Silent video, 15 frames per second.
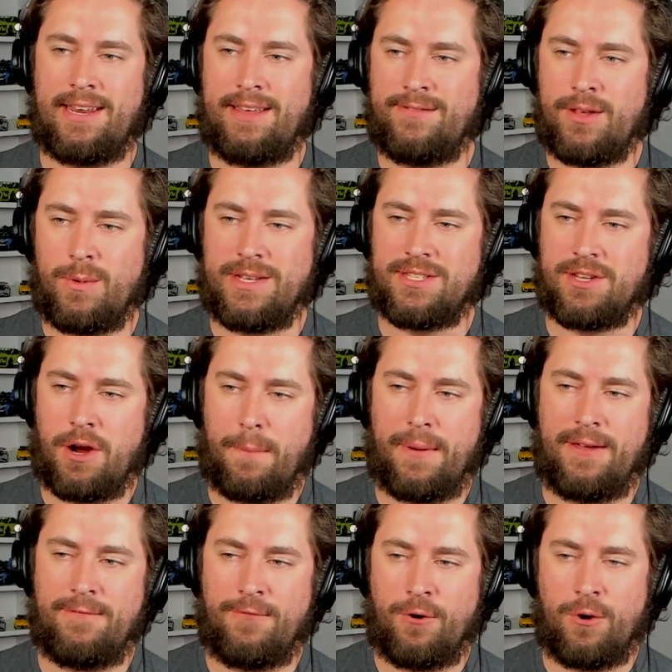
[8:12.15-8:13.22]
Even though we start
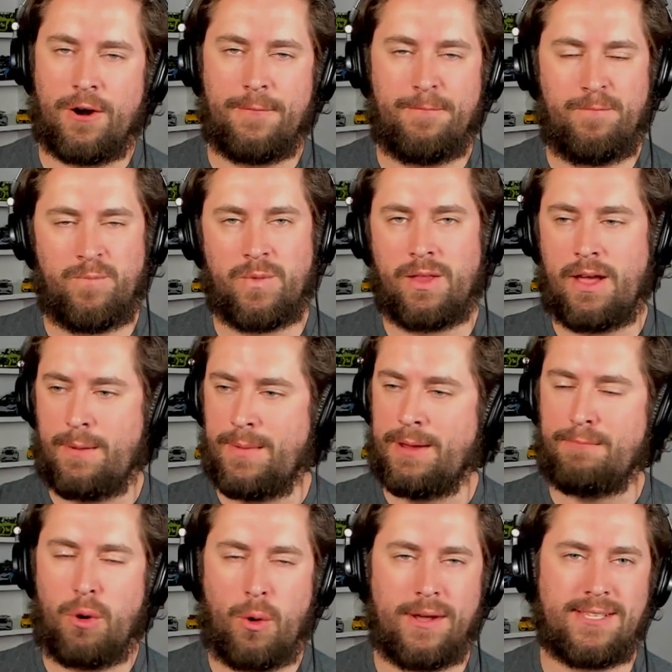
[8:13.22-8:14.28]
P4, I
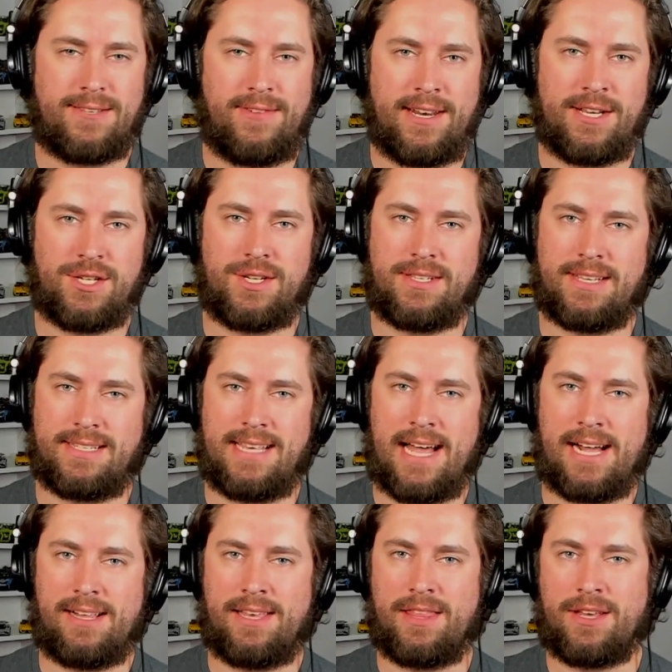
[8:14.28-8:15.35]
mean, points finish is
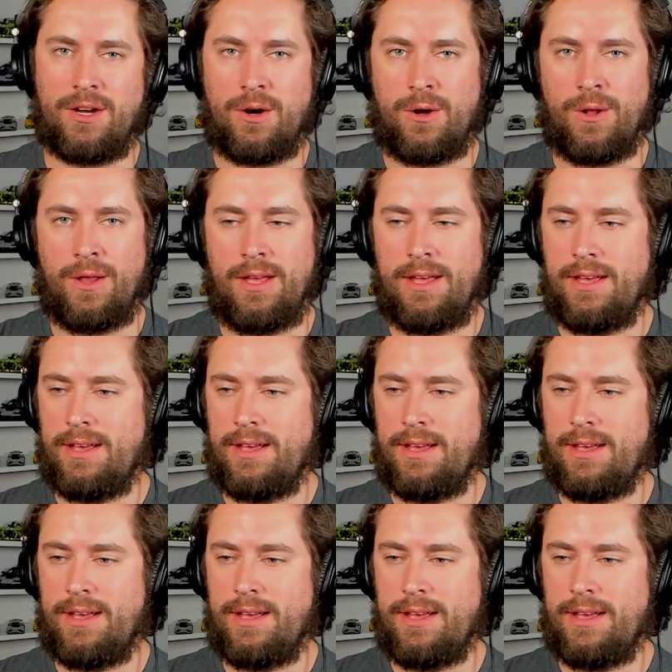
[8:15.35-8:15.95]
exactly the goal.